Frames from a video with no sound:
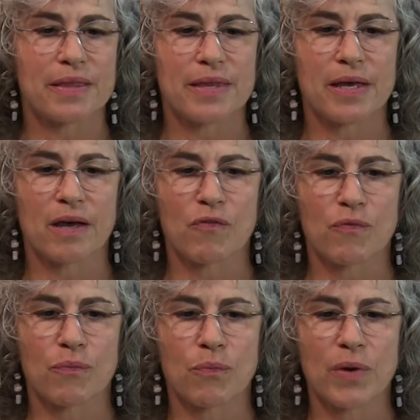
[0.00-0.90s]
I think
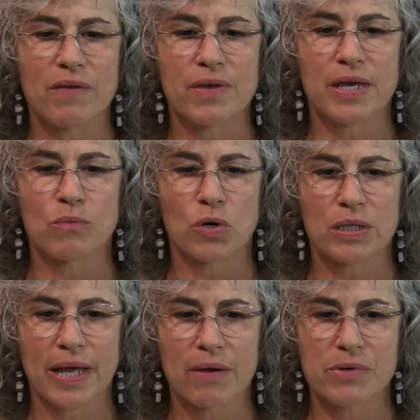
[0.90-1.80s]
of weaving in
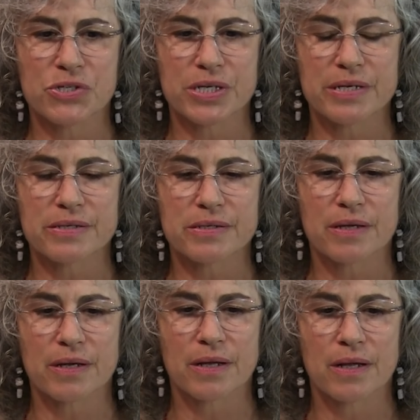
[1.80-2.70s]
more languages
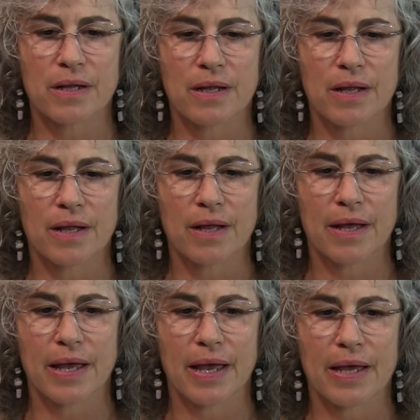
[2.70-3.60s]

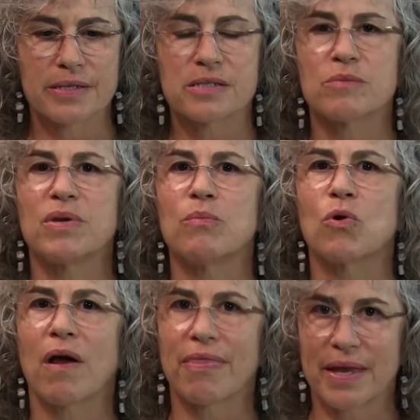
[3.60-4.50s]
is to be
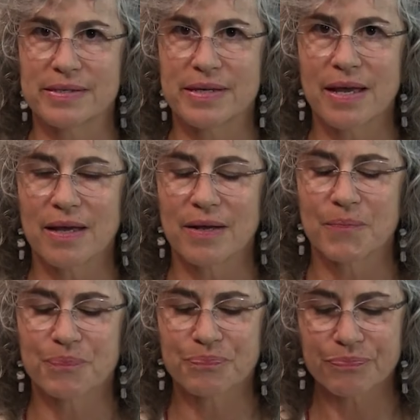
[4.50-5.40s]
more authentic.
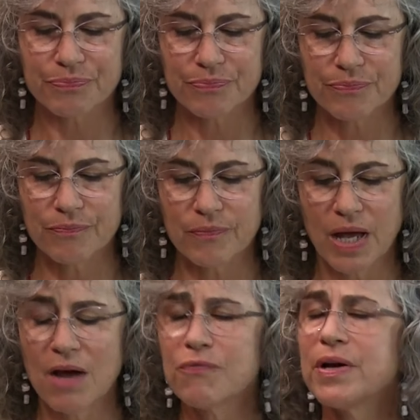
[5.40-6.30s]

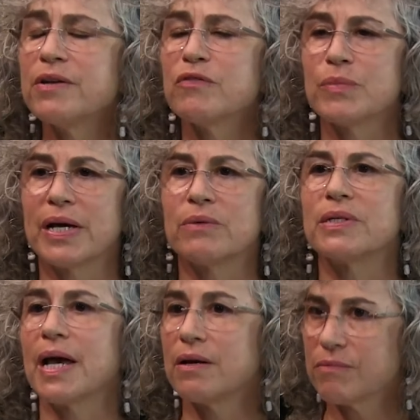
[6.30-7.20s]
A friend of mine,
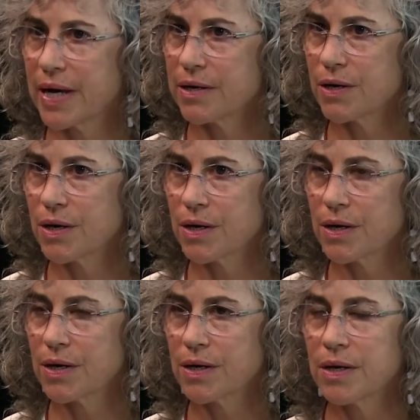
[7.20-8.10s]
when I had read
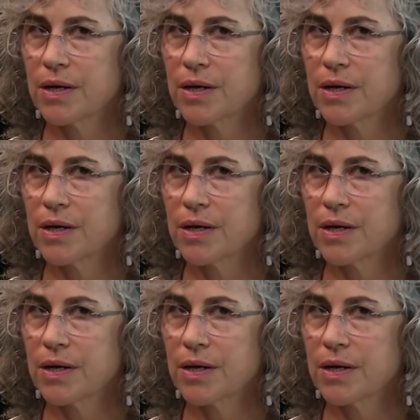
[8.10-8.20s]
her